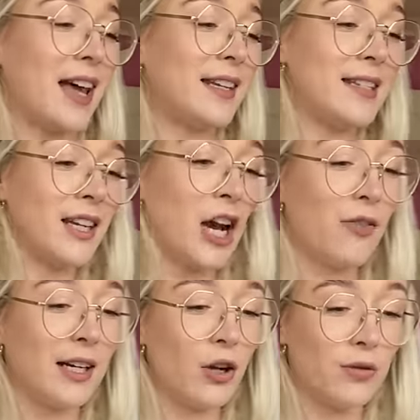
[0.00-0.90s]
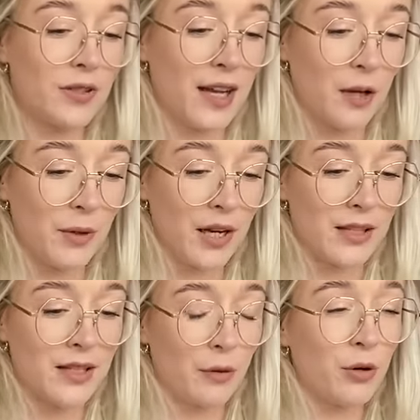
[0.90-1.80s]
and these are currently on sale because
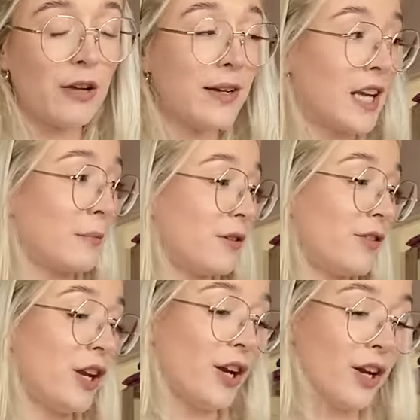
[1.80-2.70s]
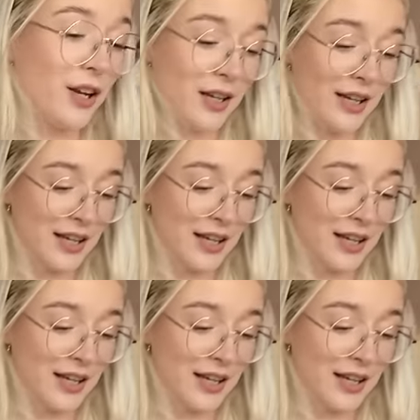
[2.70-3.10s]
it's the perfect time of year